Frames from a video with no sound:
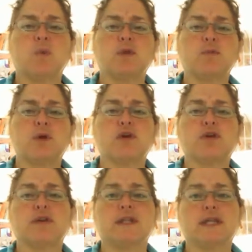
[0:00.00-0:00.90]
With
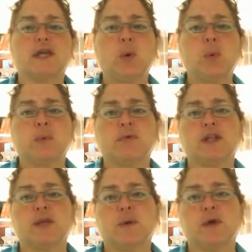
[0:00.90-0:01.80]
Mercury in Leo, we
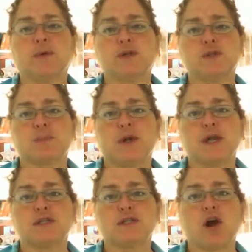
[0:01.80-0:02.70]
really want to
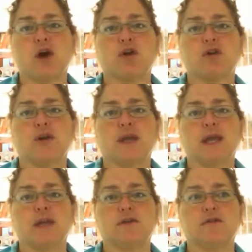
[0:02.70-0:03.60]
express our
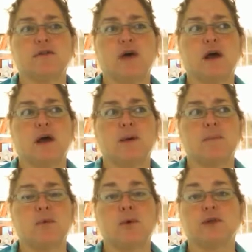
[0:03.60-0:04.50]
creative
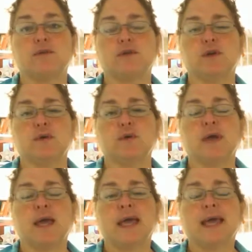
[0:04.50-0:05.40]
point of
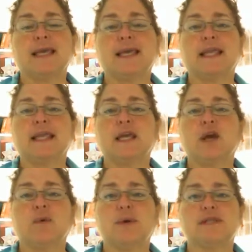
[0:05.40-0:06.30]
view. Yet
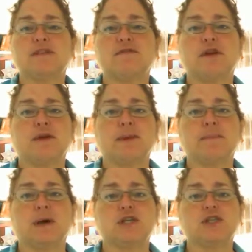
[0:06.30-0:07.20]
Leo is
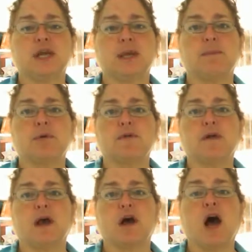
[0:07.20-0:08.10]
very much a
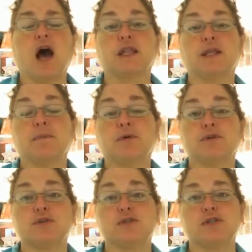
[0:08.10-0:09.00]
highly
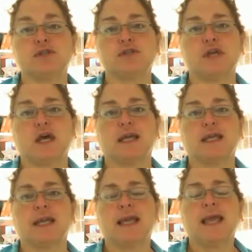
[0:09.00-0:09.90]
personal
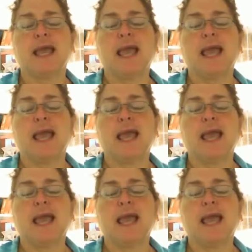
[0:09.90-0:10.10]
sign,